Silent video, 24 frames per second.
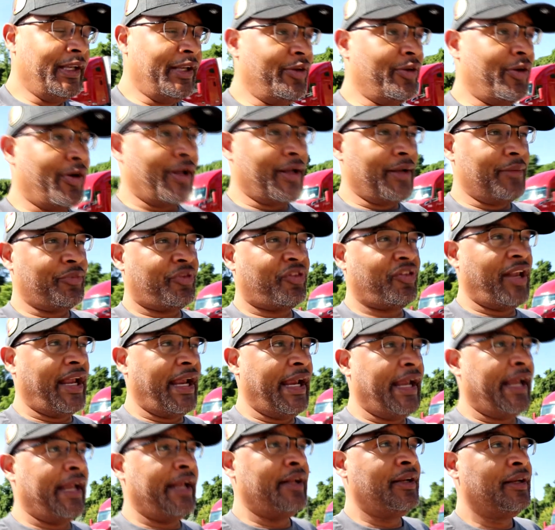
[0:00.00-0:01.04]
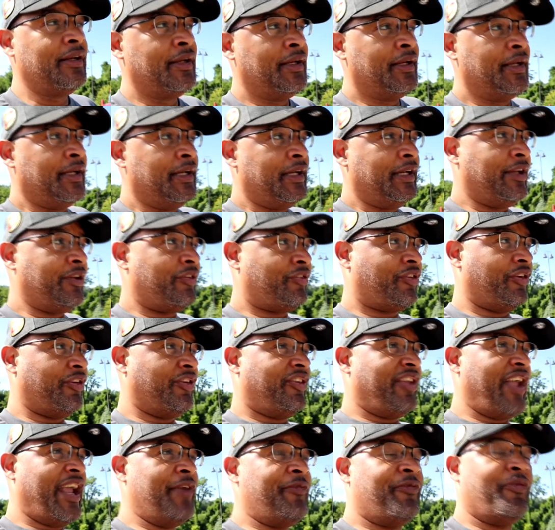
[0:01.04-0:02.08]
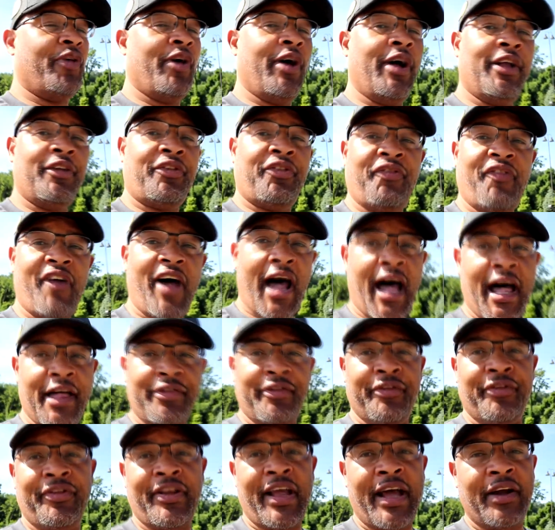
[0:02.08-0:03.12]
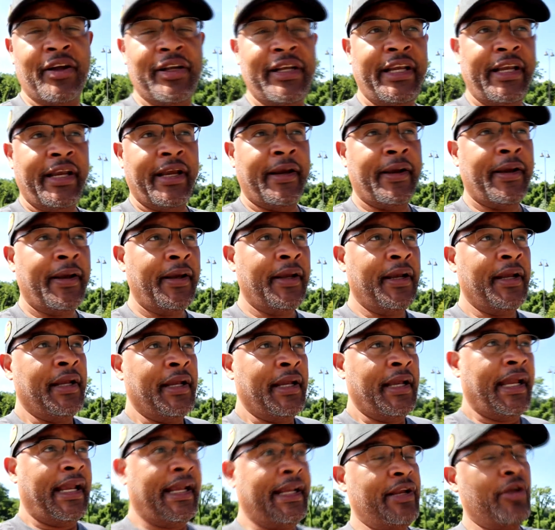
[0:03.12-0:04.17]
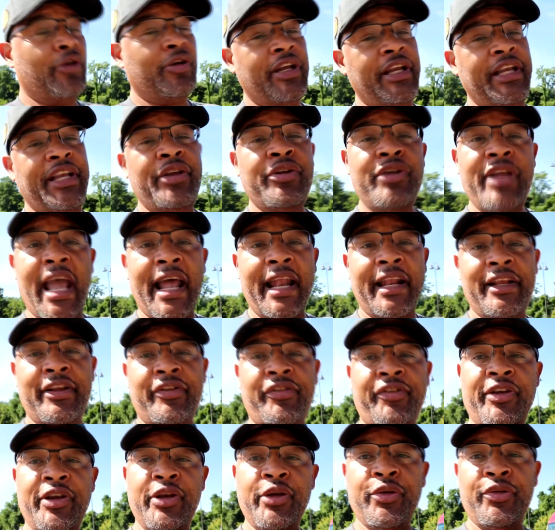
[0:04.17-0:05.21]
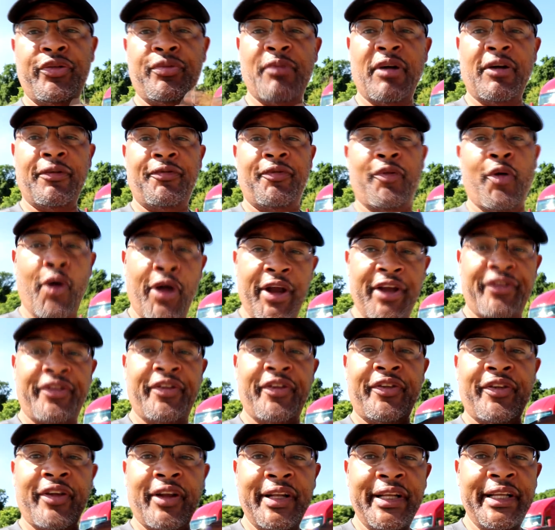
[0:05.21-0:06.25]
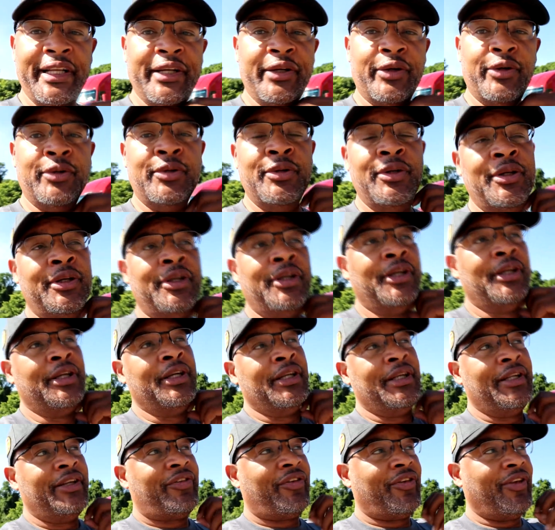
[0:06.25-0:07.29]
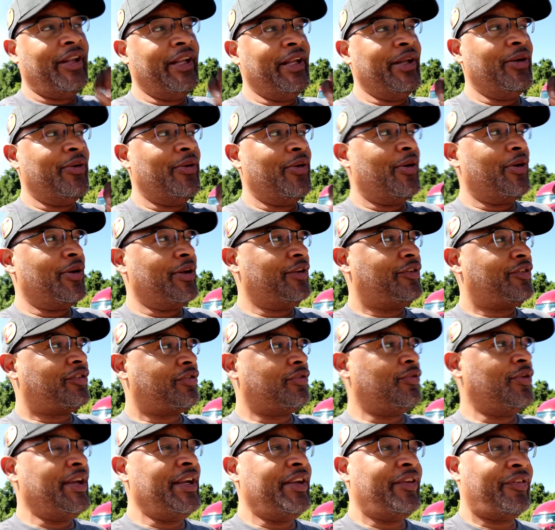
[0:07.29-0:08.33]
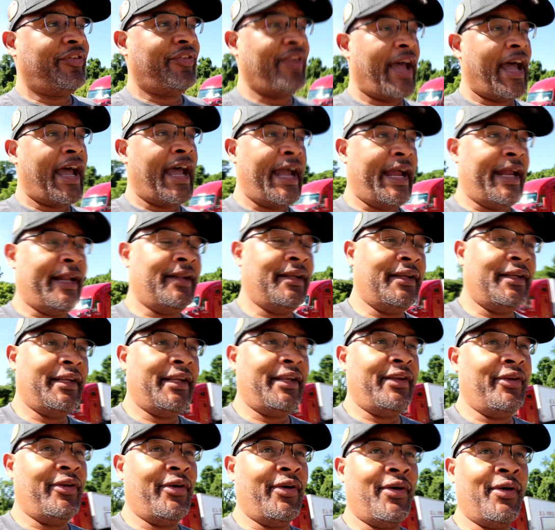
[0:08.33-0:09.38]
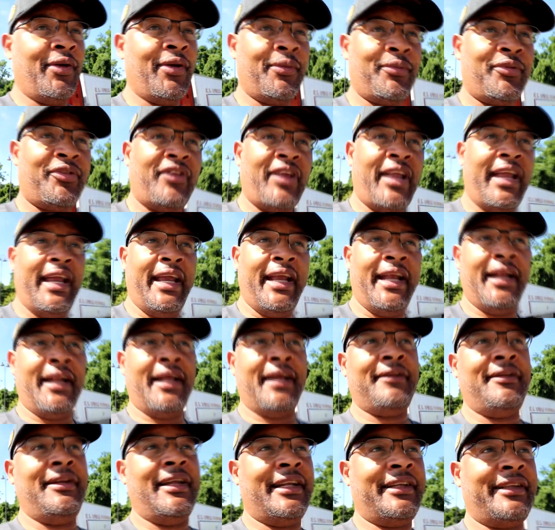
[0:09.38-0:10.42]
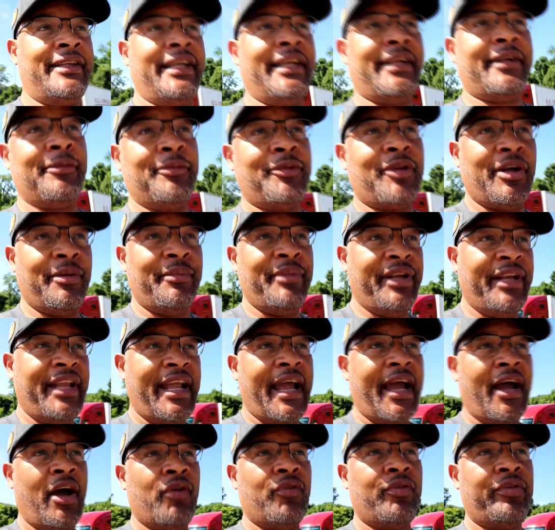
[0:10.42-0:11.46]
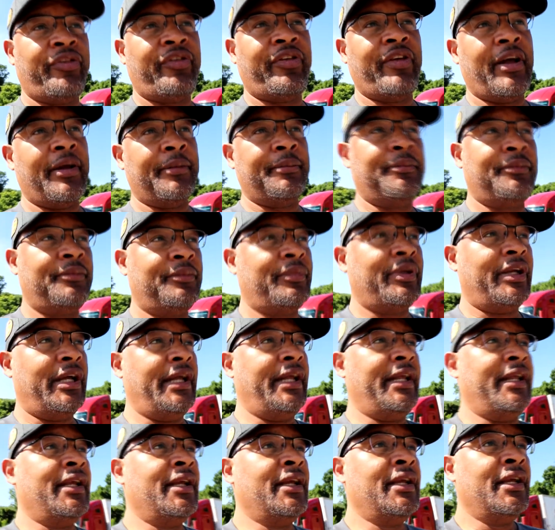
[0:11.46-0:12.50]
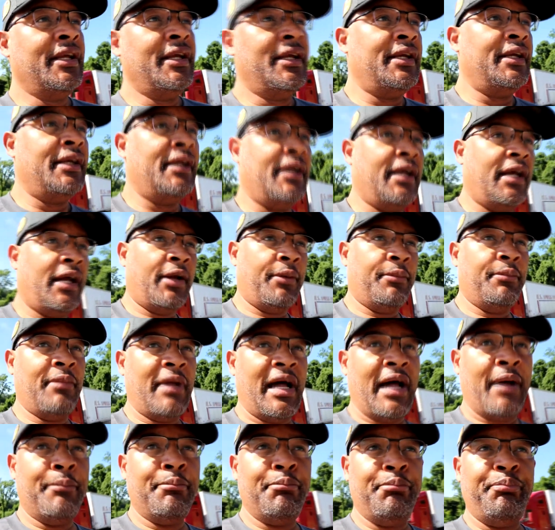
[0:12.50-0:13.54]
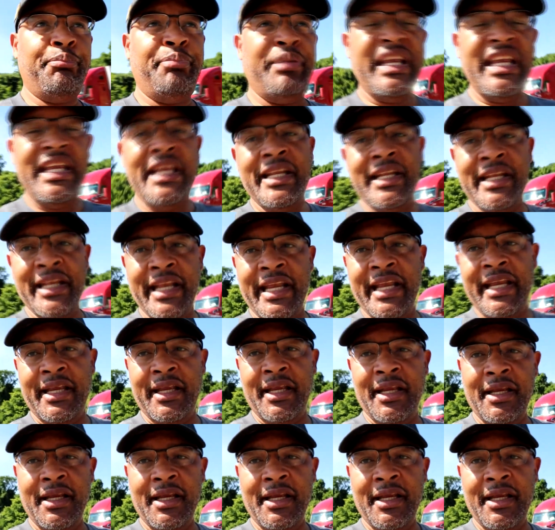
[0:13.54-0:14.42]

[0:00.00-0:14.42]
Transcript: know what I'm saying? It's a day for us fathers out here. And you, you gotta excuse my voice, it's a little, it's a little on the tweet side, you know what I'm saying? I, I think I'm coming down with something, but I'm, I'm beating it,